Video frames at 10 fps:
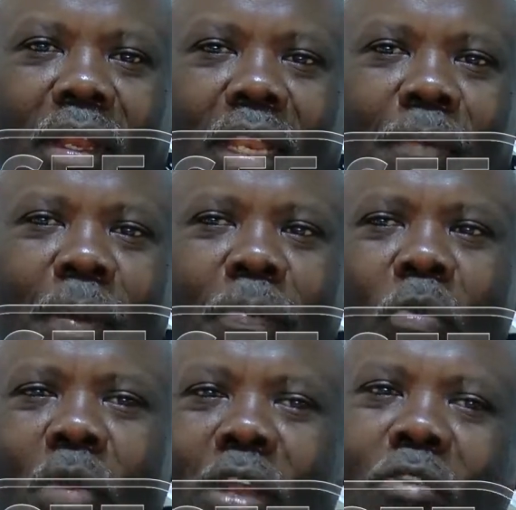The people
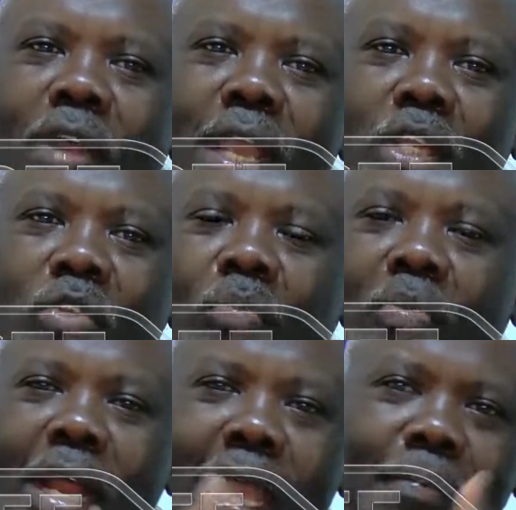who are trying to
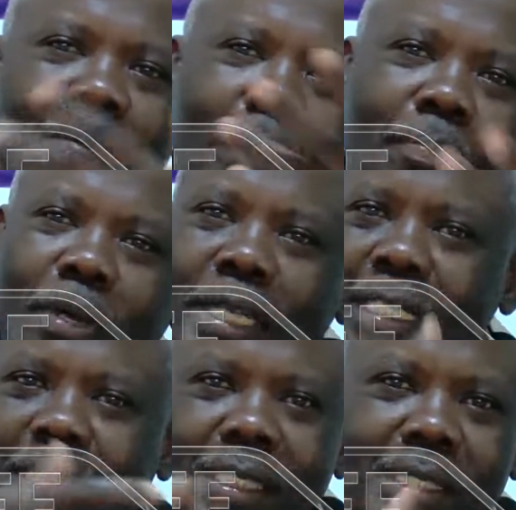bribe the
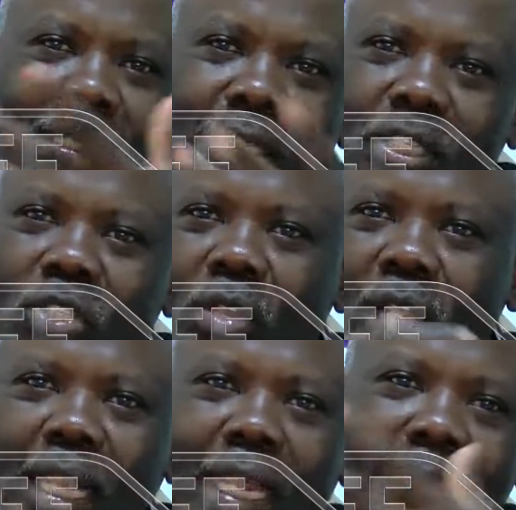police so
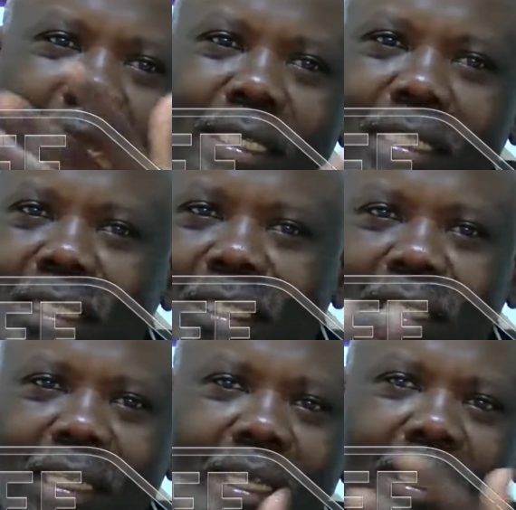that the case
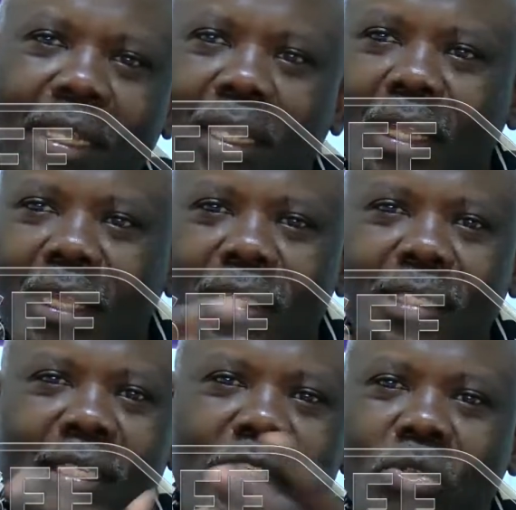is
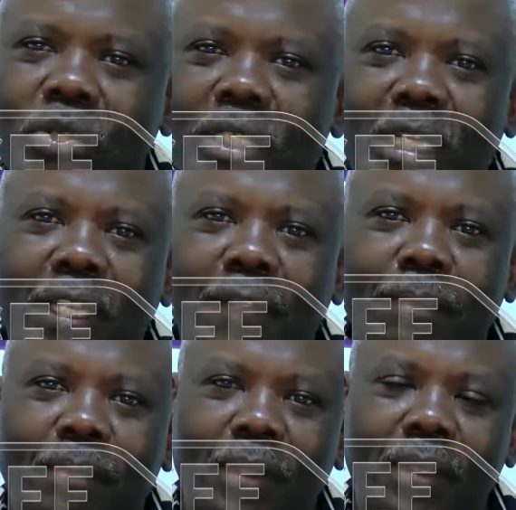distorted
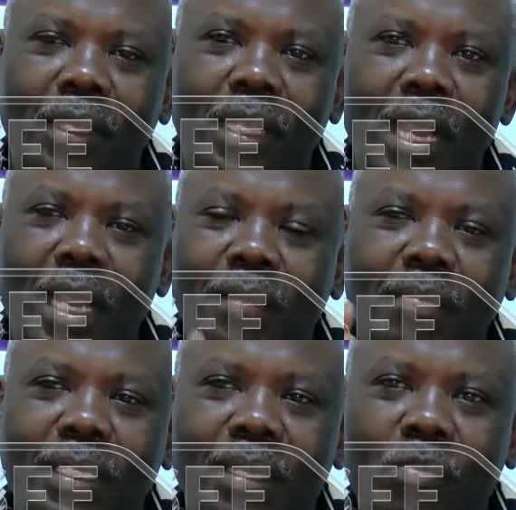had
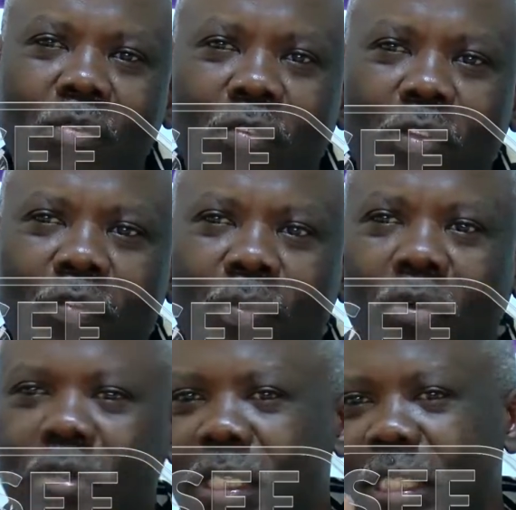better move off,
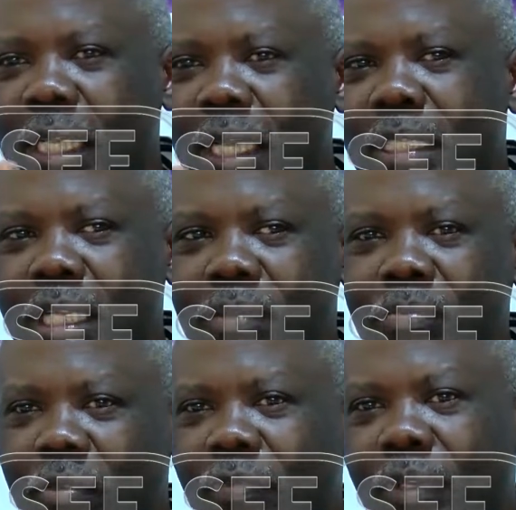because this case has
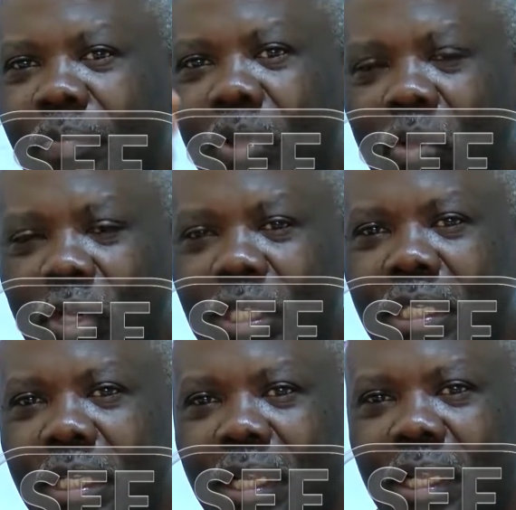moved beyond
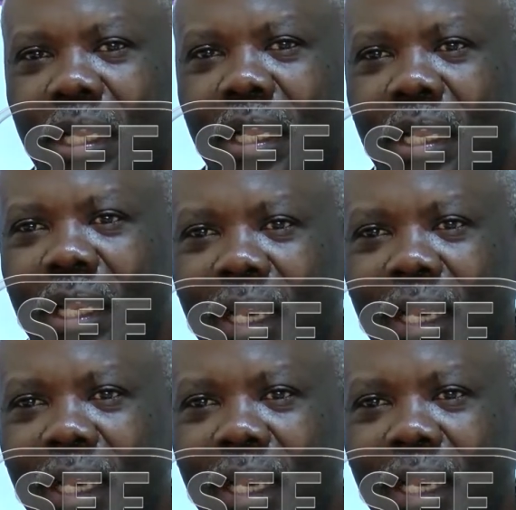the